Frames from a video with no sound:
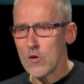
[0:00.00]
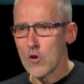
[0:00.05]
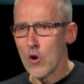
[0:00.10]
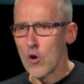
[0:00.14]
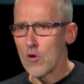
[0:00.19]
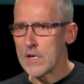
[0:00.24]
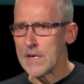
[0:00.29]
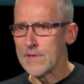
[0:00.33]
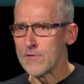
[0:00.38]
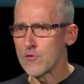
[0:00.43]

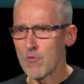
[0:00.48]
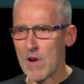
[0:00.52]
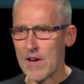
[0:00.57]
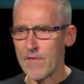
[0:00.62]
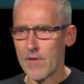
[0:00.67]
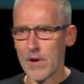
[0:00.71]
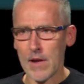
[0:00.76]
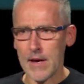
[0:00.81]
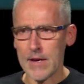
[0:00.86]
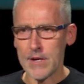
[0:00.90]
God gives
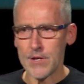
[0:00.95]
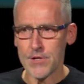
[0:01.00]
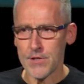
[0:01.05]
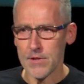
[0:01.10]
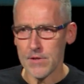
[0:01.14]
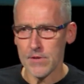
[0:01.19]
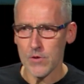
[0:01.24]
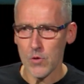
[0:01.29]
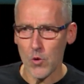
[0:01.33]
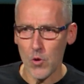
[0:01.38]

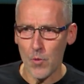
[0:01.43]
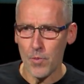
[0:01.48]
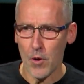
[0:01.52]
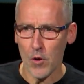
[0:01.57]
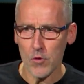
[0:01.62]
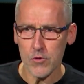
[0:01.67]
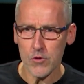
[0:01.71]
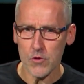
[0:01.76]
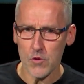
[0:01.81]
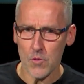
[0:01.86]
revelation to
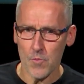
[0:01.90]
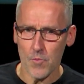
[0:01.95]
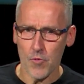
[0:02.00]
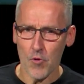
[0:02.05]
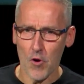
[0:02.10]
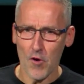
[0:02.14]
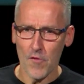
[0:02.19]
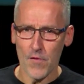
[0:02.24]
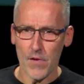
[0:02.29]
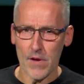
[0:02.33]
apostles and
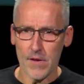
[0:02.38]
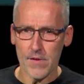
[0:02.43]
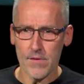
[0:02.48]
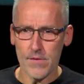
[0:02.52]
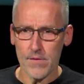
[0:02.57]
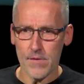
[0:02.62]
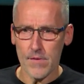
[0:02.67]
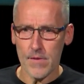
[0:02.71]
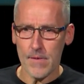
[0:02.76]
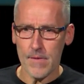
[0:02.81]

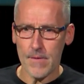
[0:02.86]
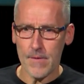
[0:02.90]
prophets.